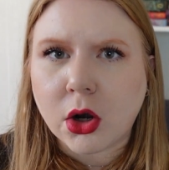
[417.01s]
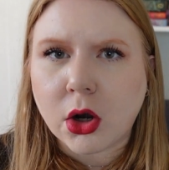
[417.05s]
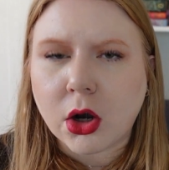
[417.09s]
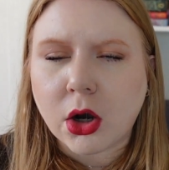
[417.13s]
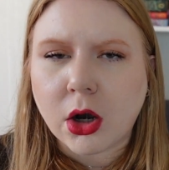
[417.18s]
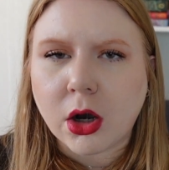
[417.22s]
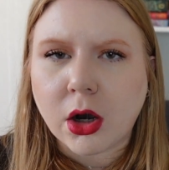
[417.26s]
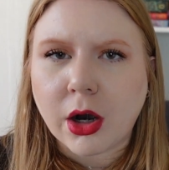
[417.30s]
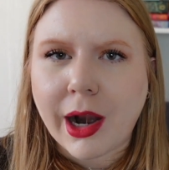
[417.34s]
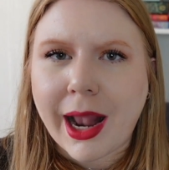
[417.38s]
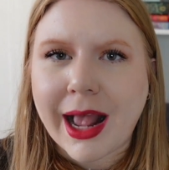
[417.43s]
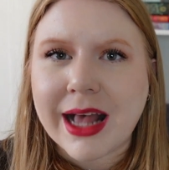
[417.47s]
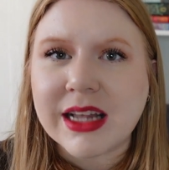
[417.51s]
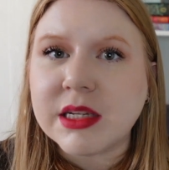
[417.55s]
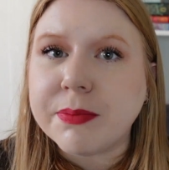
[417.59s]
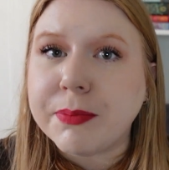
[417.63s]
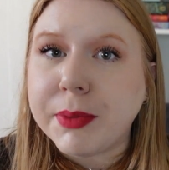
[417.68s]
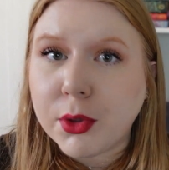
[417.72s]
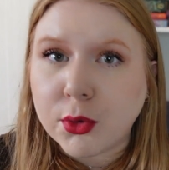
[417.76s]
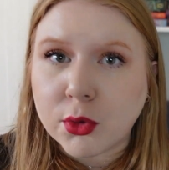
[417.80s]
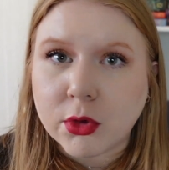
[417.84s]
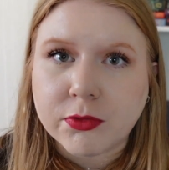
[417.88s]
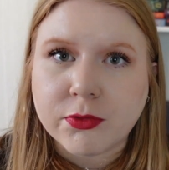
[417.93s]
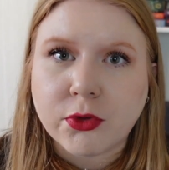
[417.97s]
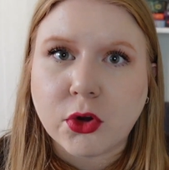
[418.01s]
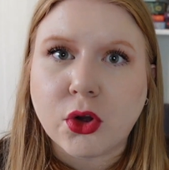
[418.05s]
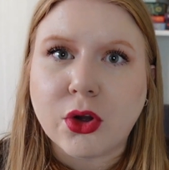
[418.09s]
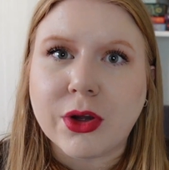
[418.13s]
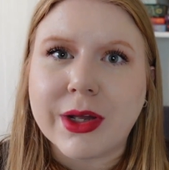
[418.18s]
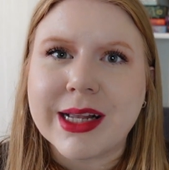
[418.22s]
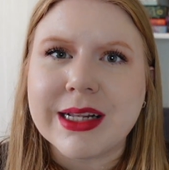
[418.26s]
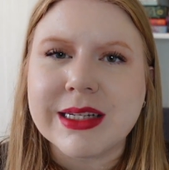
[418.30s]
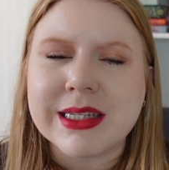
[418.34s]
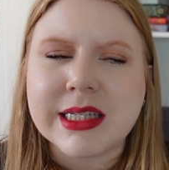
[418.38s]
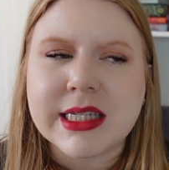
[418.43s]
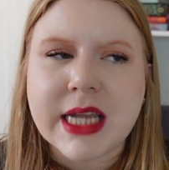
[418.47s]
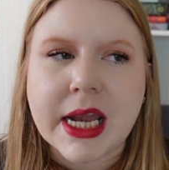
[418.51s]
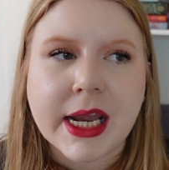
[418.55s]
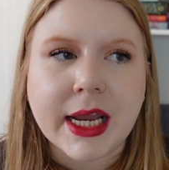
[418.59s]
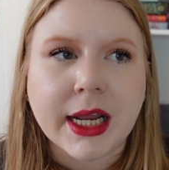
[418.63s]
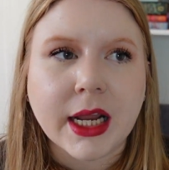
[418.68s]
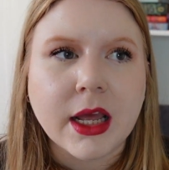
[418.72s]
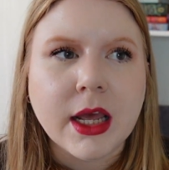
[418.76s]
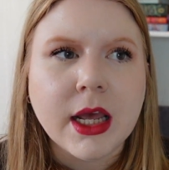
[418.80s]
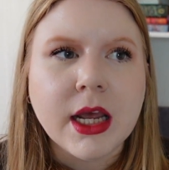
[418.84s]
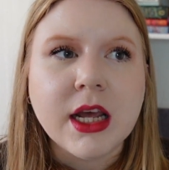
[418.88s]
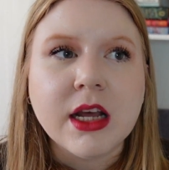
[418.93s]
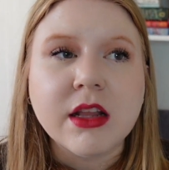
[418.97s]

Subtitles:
her as beautiful and saying